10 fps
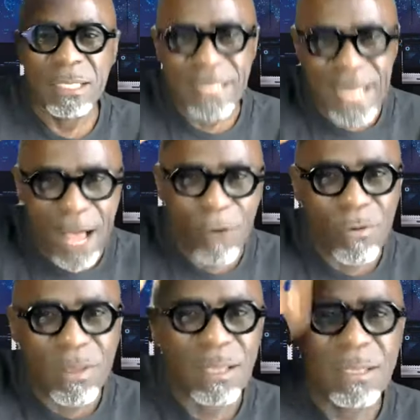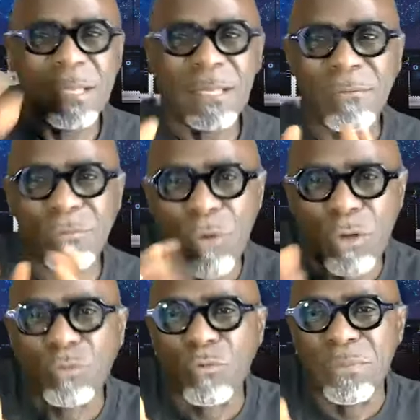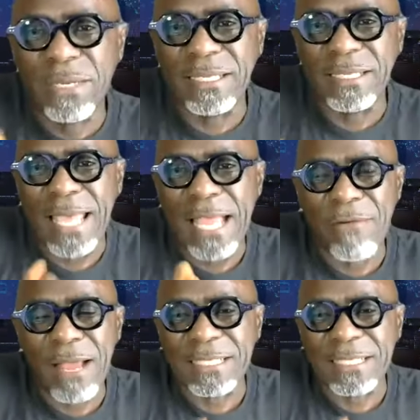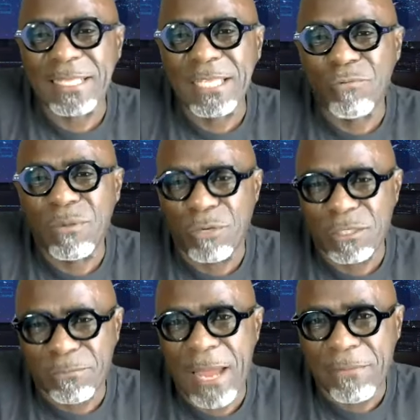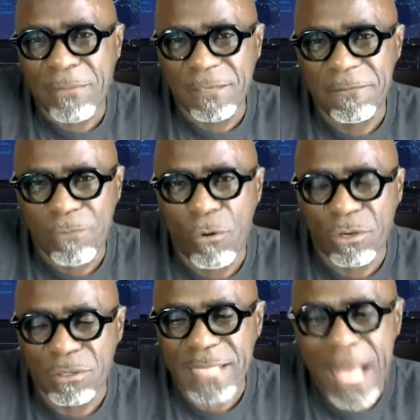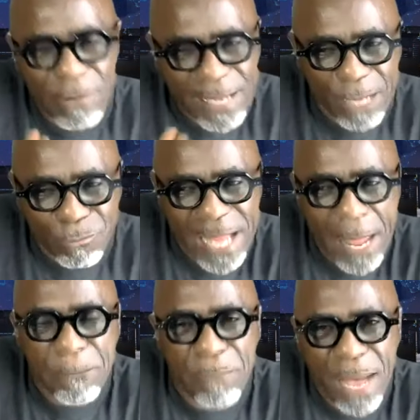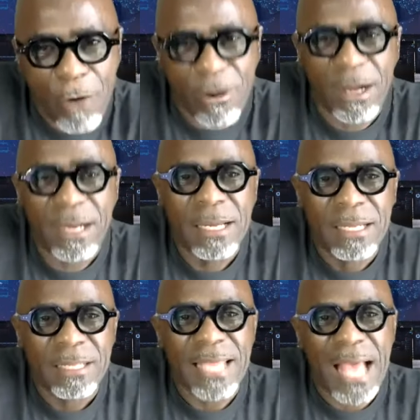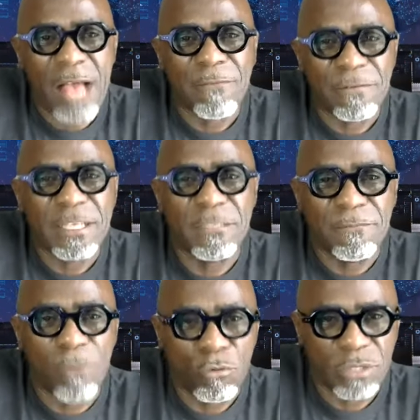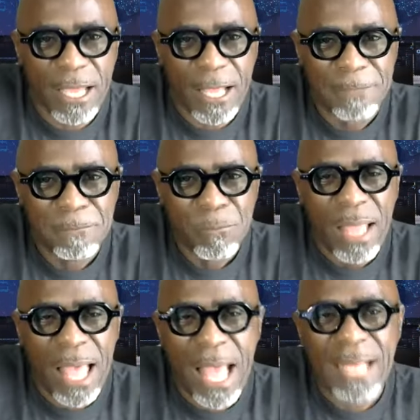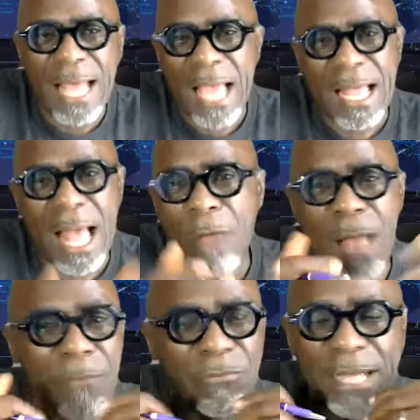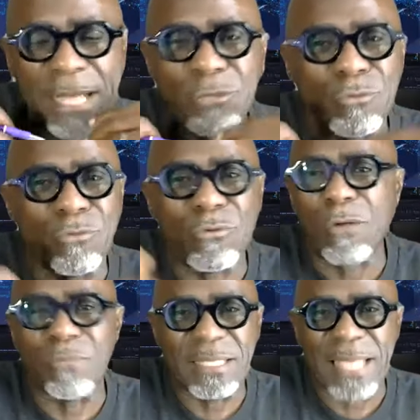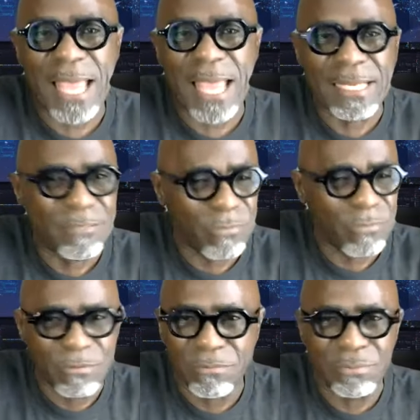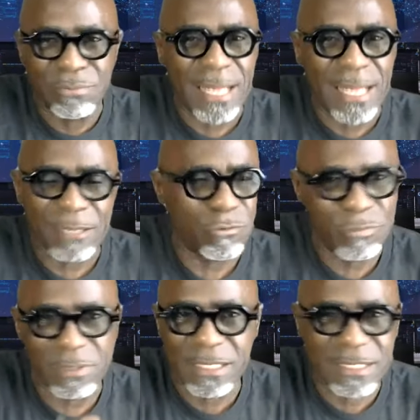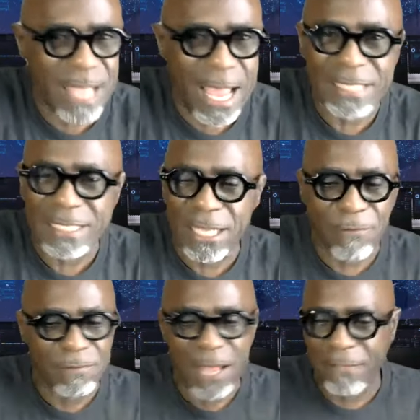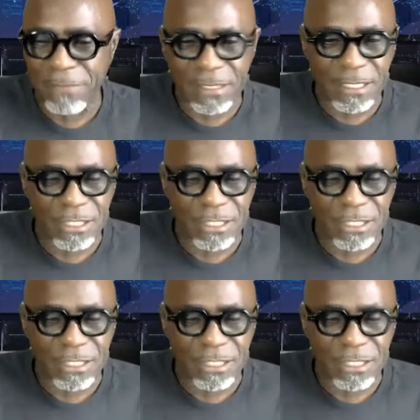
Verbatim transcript: Now, those will be the areas I think we must primarily focus. How can we empower the average voter? And I, I, I'm ready to run with any brilliant. This idea of having